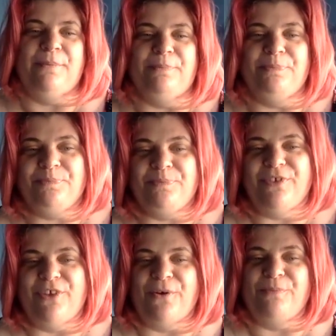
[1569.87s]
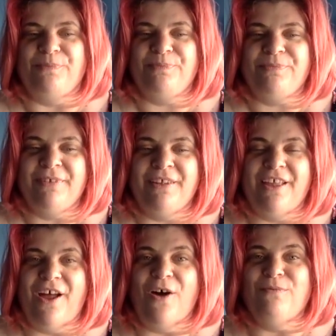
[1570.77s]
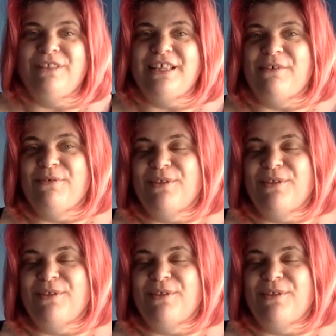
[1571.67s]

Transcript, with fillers: so hopefully that will help